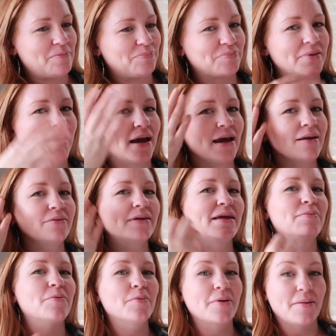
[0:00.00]
you kind of would keep
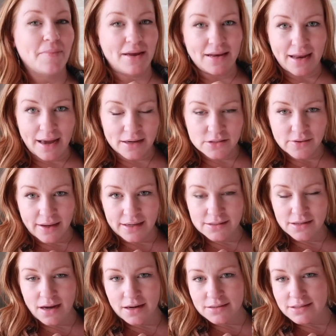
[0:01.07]
them around my neck so I could
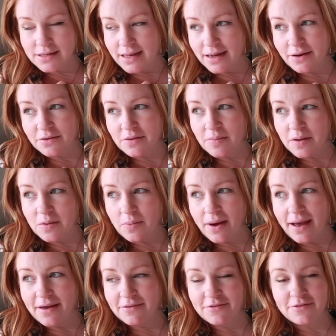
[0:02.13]
talk to Nick or the
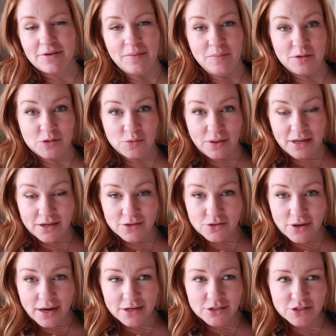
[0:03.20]
midwife in between
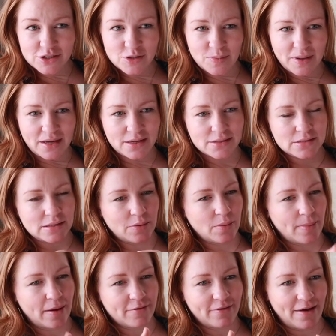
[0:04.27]
contractions, because they were
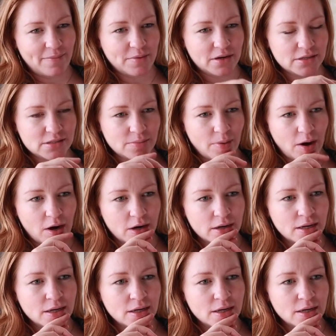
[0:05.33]
about 5 minutes apart.